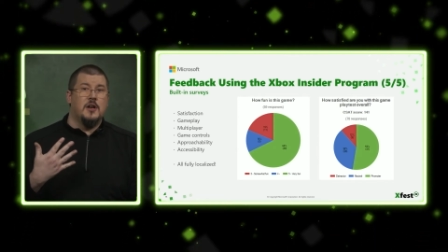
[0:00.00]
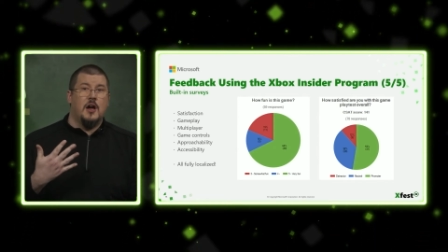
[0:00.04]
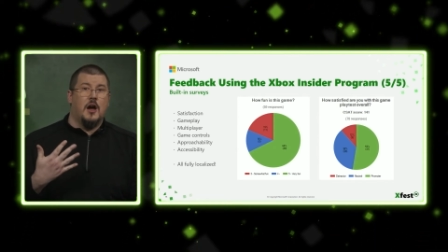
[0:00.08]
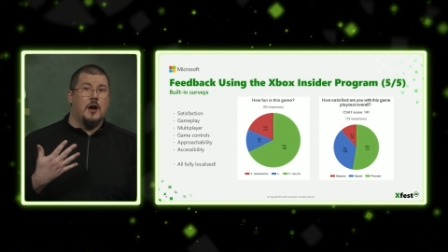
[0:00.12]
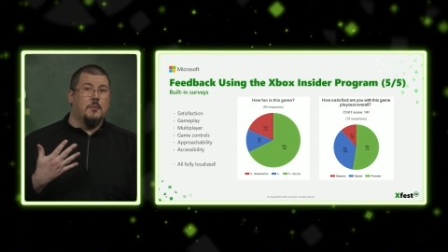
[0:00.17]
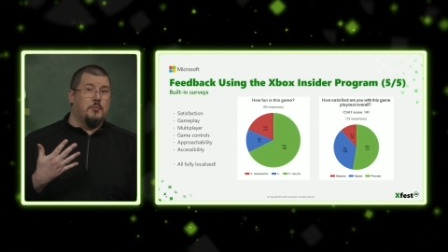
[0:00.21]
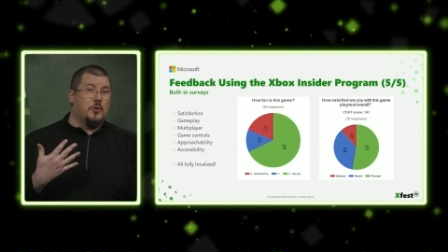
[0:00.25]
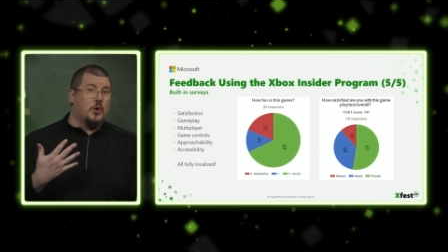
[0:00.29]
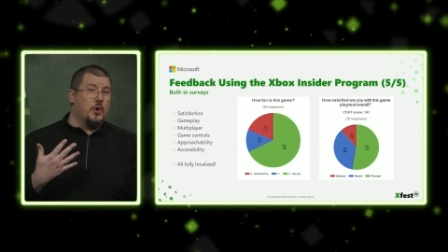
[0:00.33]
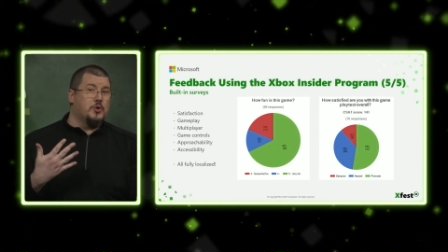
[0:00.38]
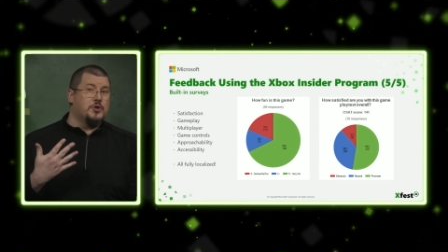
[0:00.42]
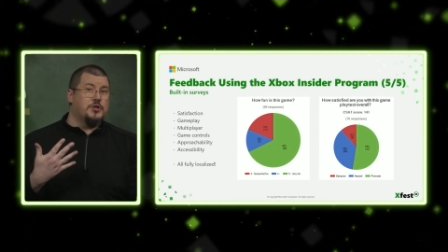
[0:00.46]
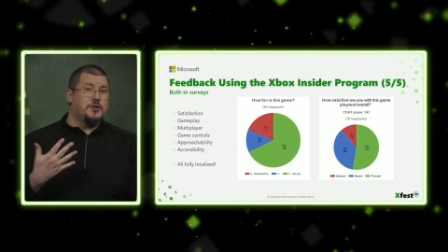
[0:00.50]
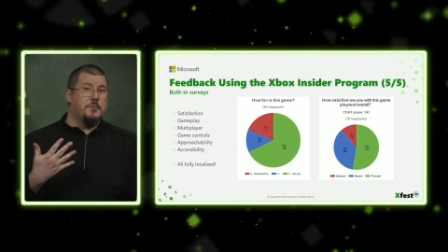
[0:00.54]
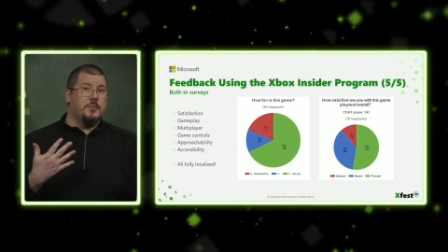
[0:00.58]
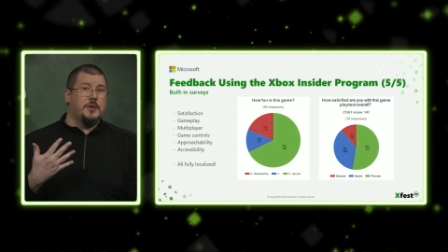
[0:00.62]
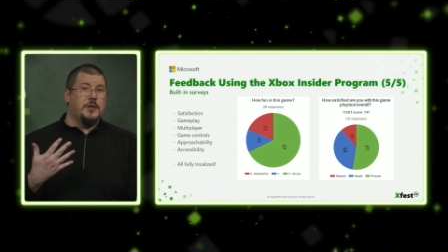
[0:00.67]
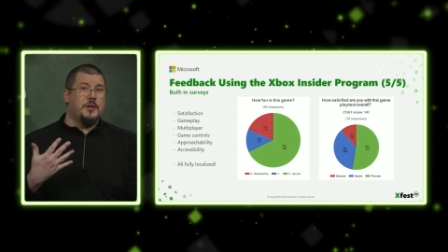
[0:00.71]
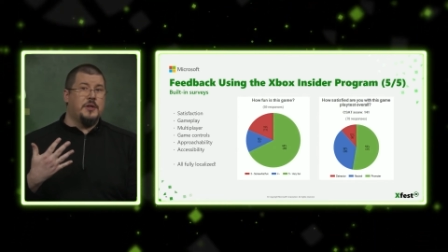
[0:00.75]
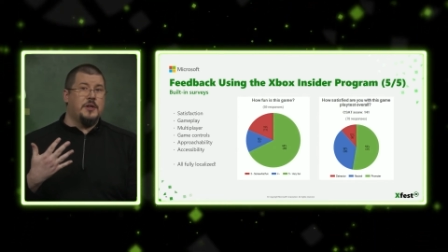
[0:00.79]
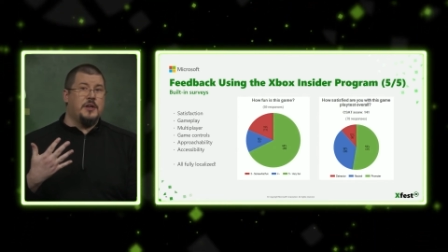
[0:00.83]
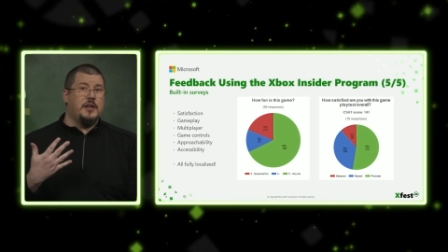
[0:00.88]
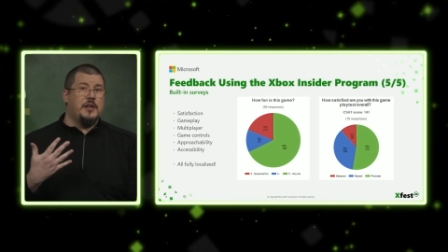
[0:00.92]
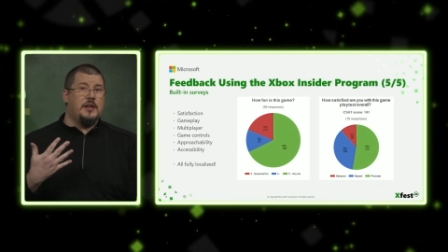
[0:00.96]

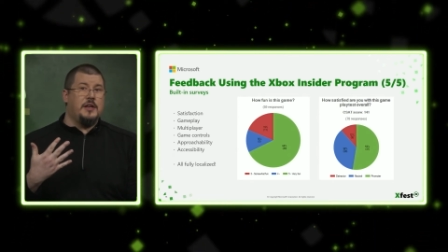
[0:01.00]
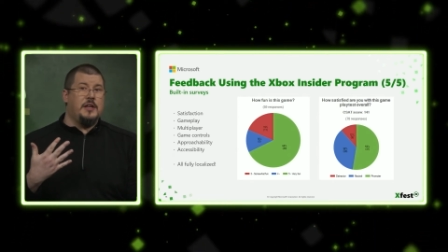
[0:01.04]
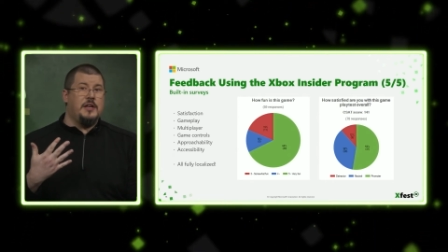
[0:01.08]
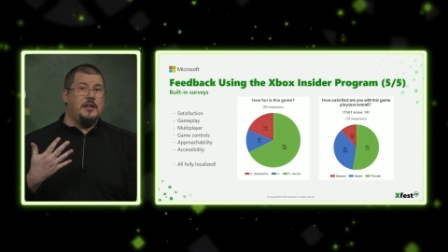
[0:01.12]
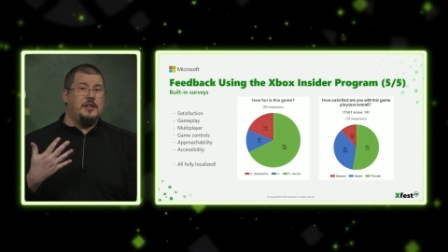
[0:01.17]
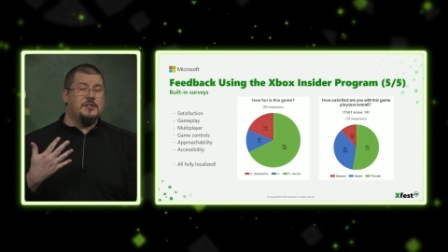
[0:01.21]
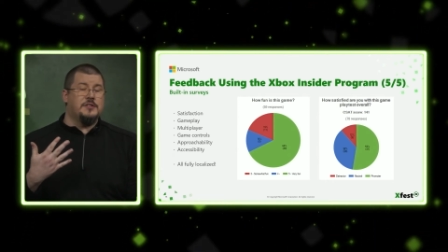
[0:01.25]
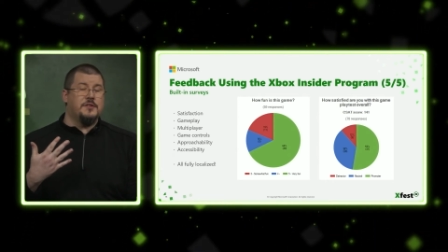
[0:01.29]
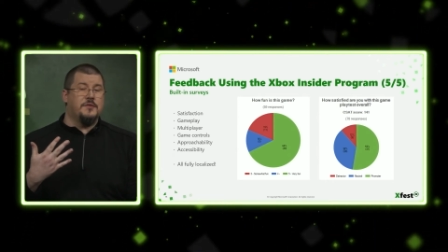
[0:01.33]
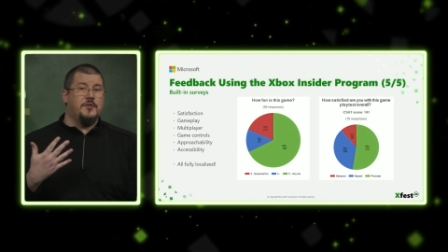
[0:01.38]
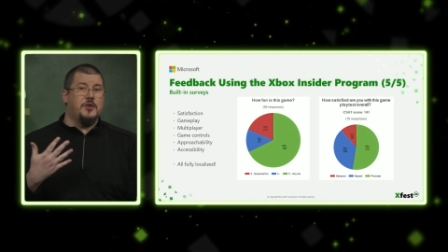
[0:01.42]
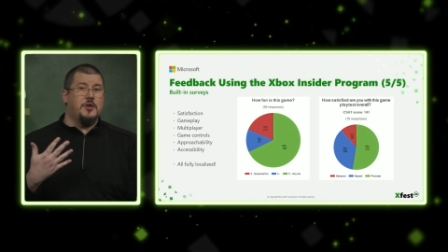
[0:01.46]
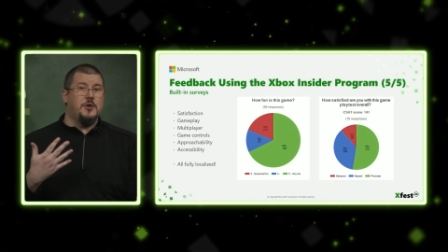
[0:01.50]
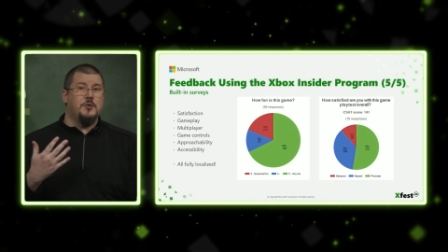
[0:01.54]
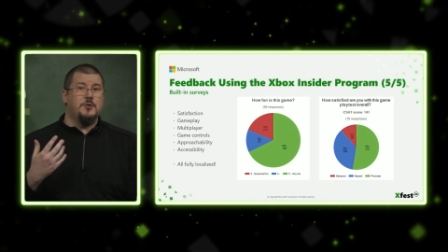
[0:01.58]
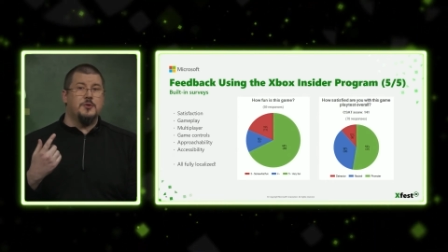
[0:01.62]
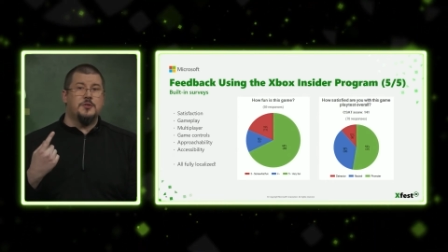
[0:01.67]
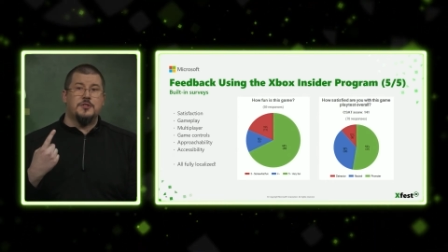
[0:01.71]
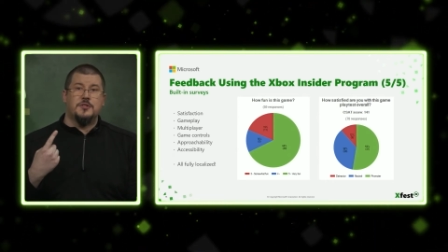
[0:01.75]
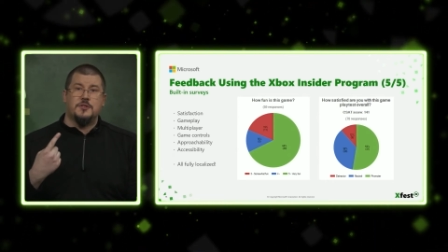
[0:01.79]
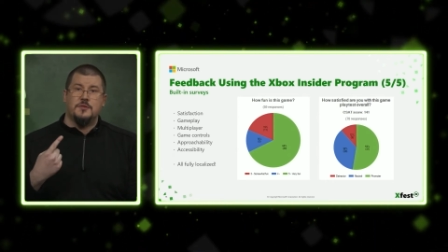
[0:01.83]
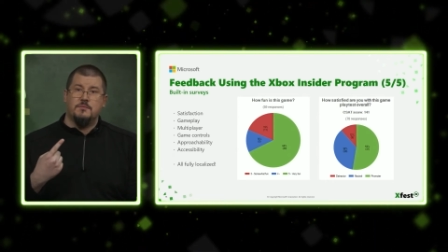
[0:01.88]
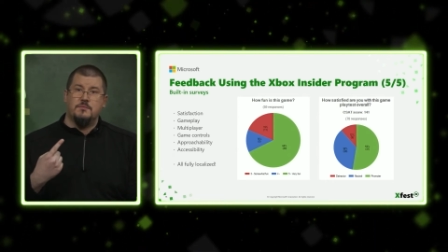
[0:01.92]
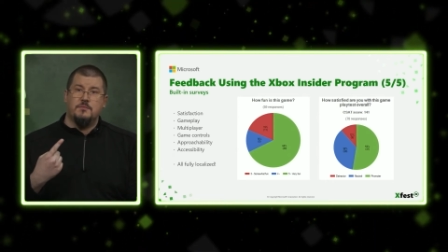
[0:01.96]
approachability and ease of
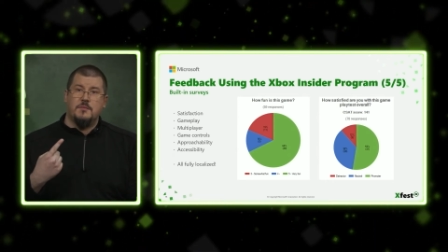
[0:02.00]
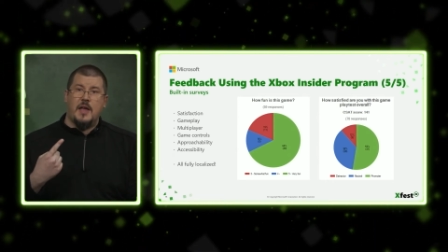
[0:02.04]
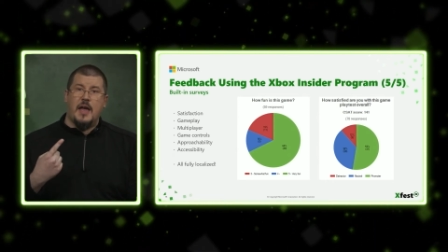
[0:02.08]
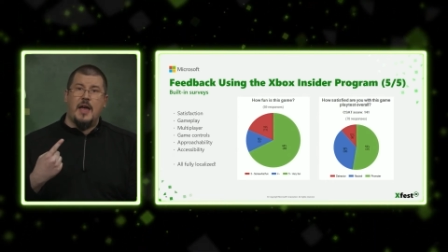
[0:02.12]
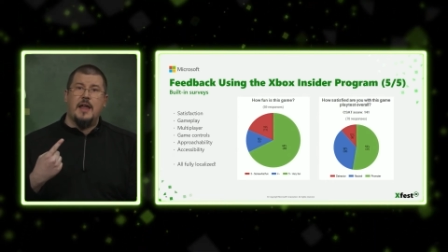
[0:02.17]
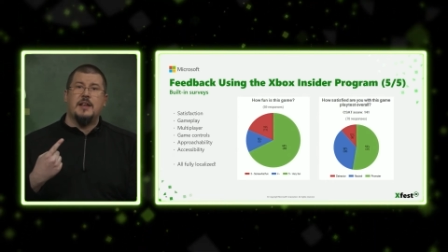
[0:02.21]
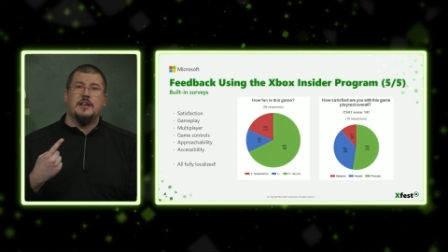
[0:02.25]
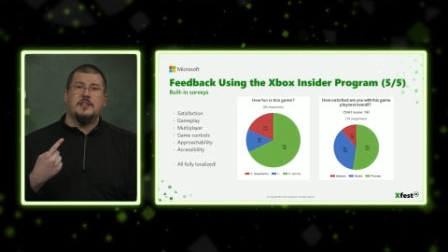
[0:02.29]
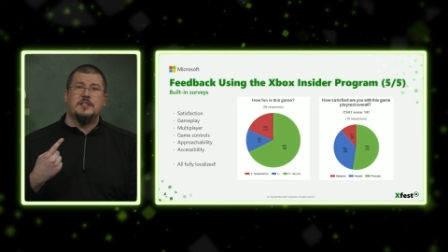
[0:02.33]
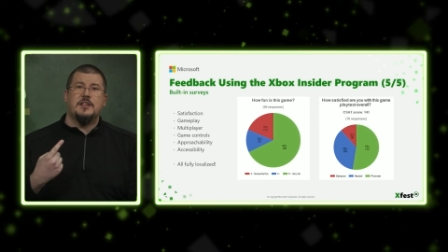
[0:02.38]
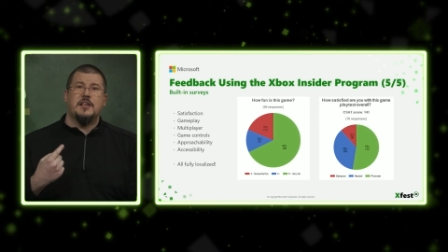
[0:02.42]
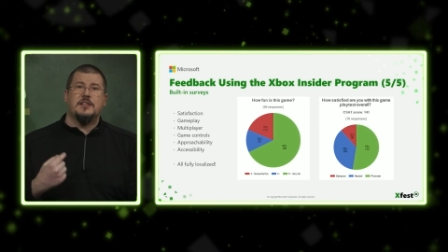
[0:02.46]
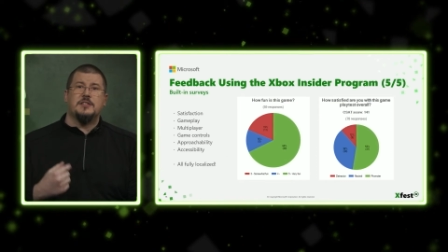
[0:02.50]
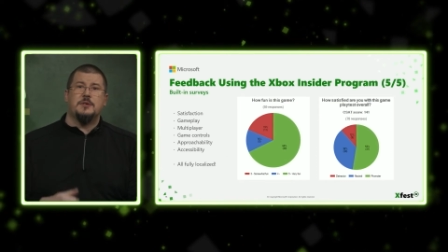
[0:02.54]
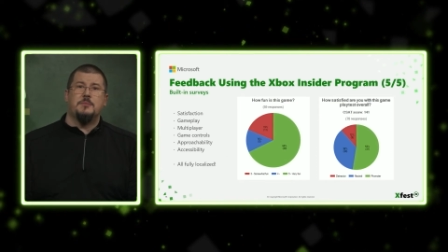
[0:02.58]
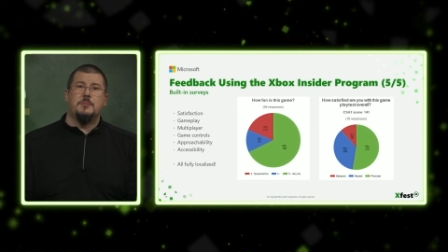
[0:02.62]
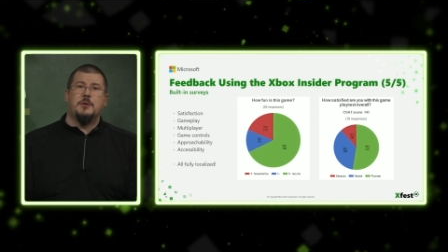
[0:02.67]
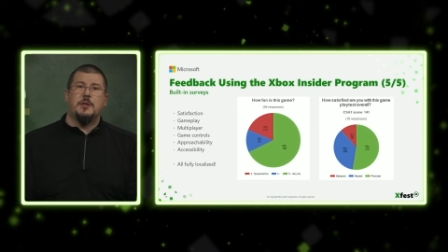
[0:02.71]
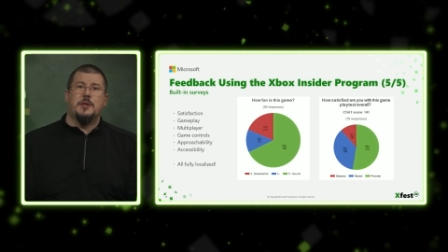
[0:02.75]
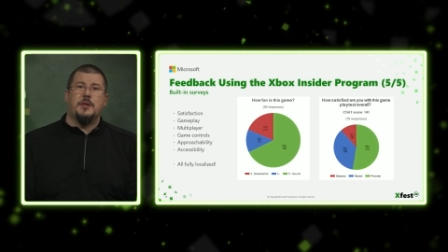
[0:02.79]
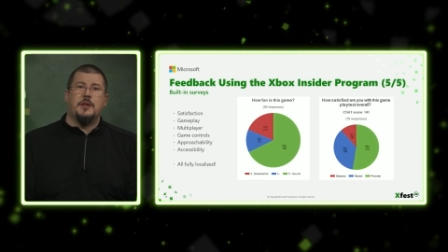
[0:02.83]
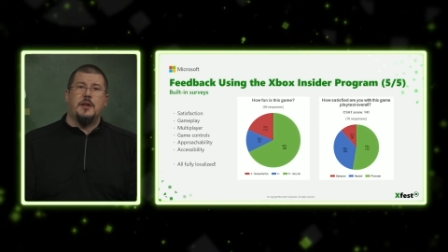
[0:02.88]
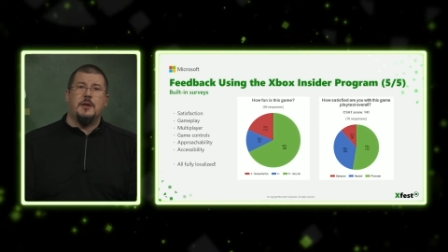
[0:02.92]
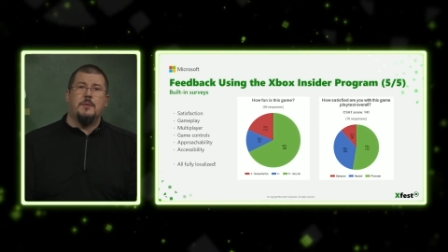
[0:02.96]
use, and
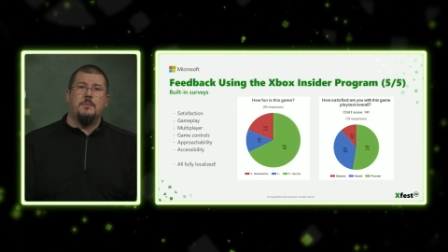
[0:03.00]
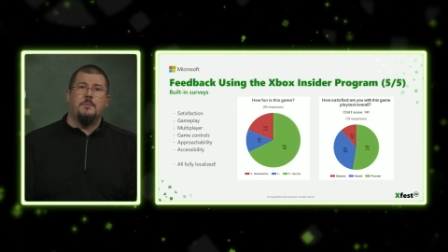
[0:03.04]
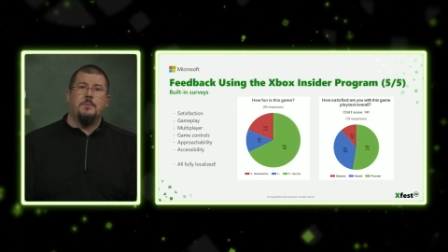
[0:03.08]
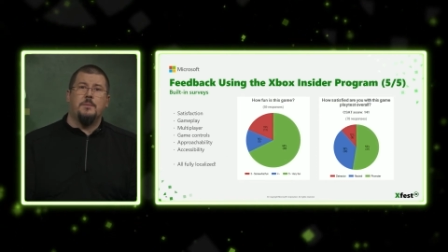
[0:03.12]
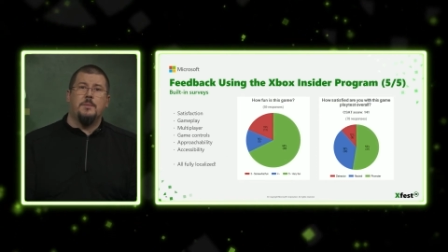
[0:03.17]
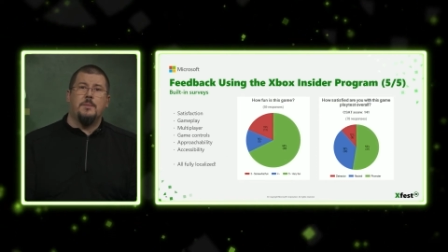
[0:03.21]
accessibility.